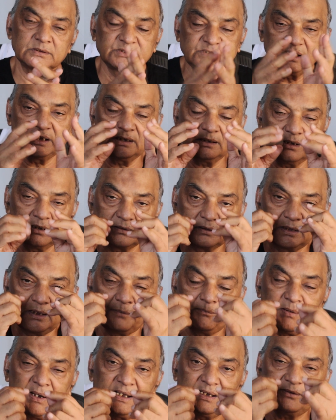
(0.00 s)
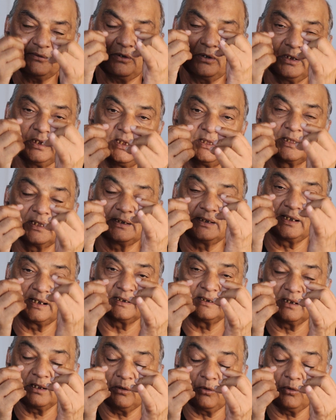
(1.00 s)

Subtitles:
jinn they build in the